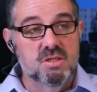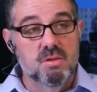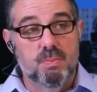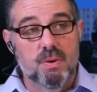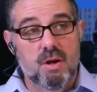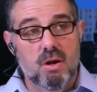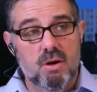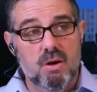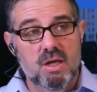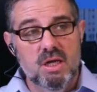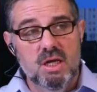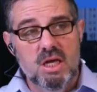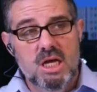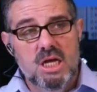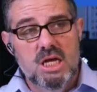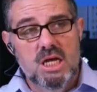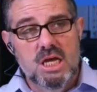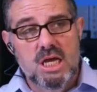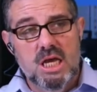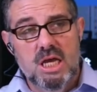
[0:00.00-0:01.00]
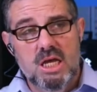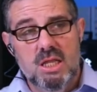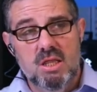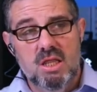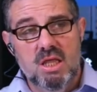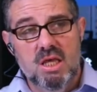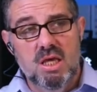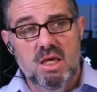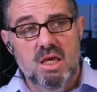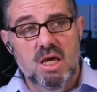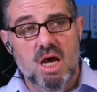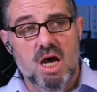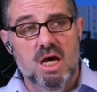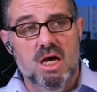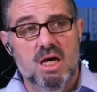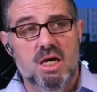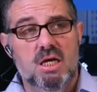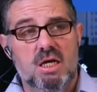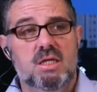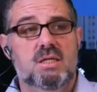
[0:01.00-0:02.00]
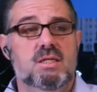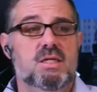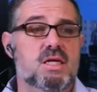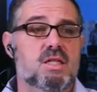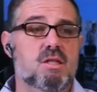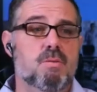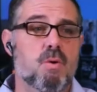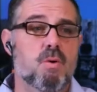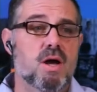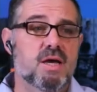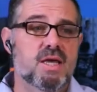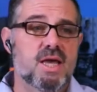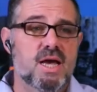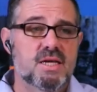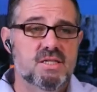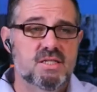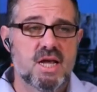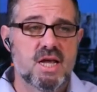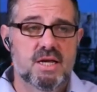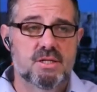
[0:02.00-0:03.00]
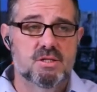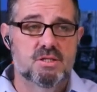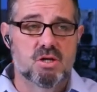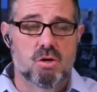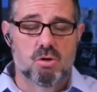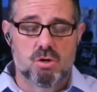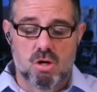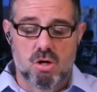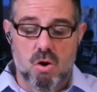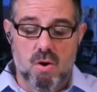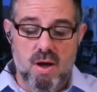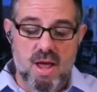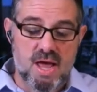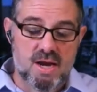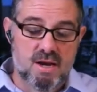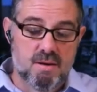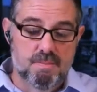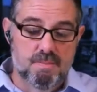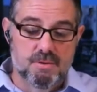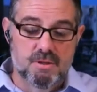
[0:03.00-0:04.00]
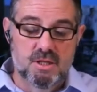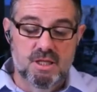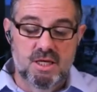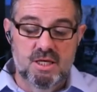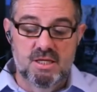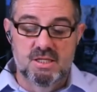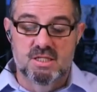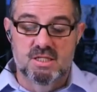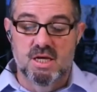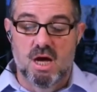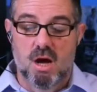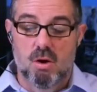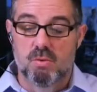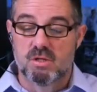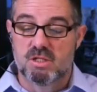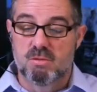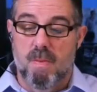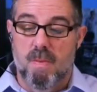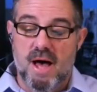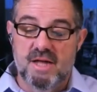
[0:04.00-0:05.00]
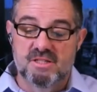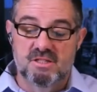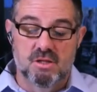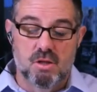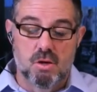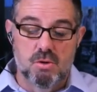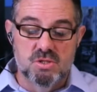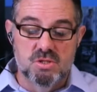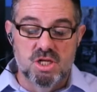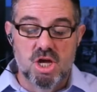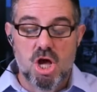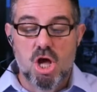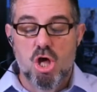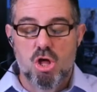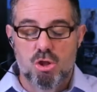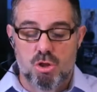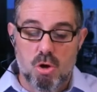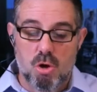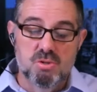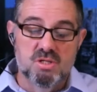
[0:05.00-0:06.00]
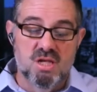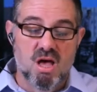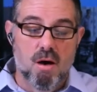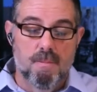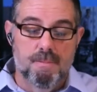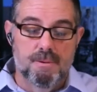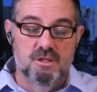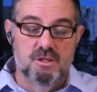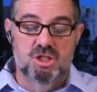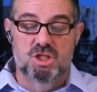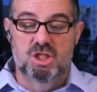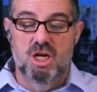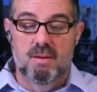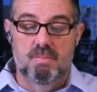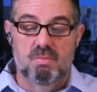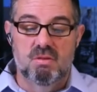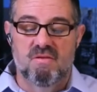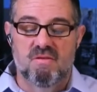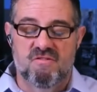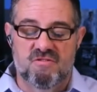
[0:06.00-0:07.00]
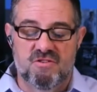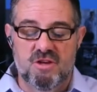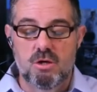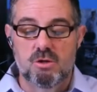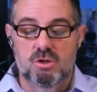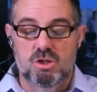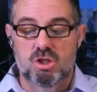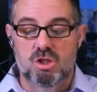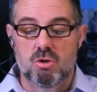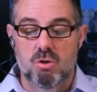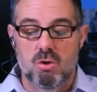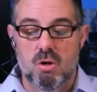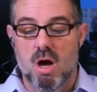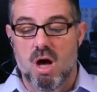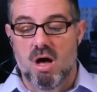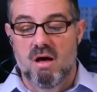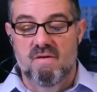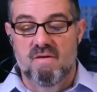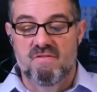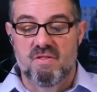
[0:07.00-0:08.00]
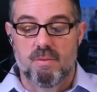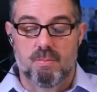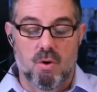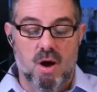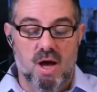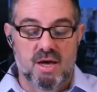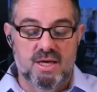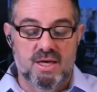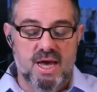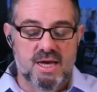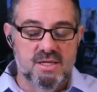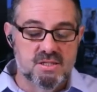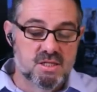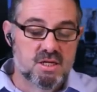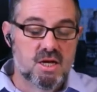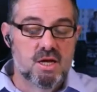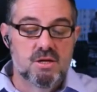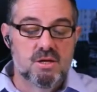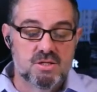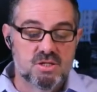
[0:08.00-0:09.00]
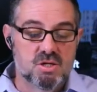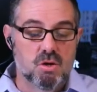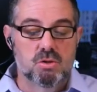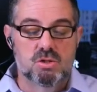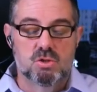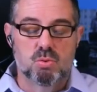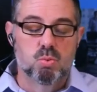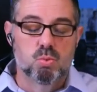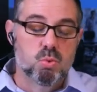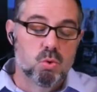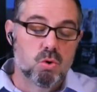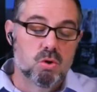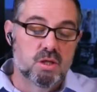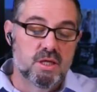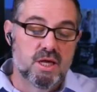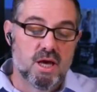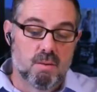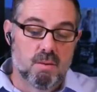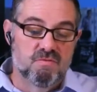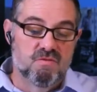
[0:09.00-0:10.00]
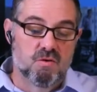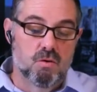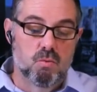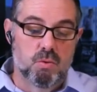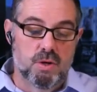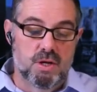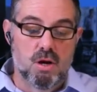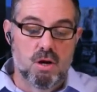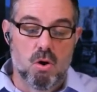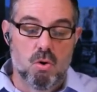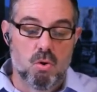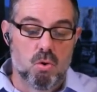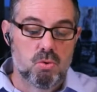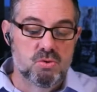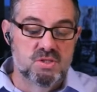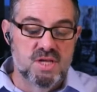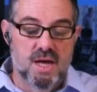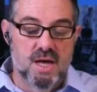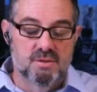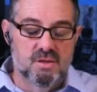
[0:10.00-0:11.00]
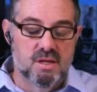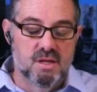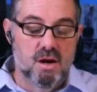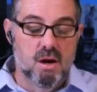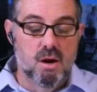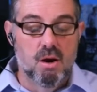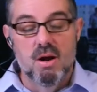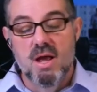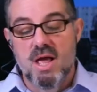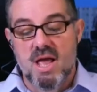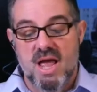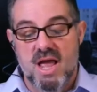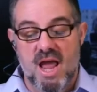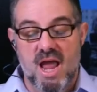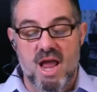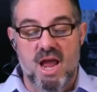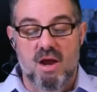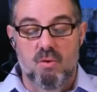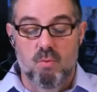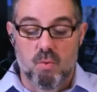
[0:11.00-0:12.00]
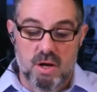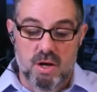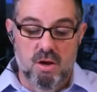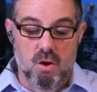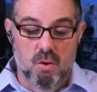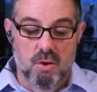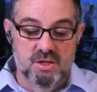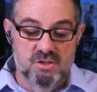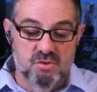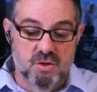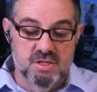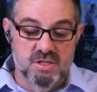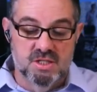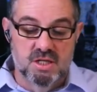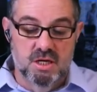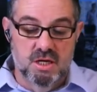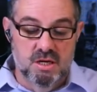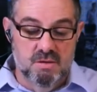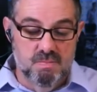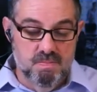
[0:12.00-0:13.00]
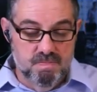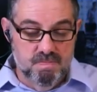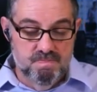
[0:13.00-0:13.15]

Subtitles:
appearing in the broadcast, and so go ahead and please respond to those. Those help us shape the future of the broadcast, so it's really helpful we know who's out there and what you're interested in.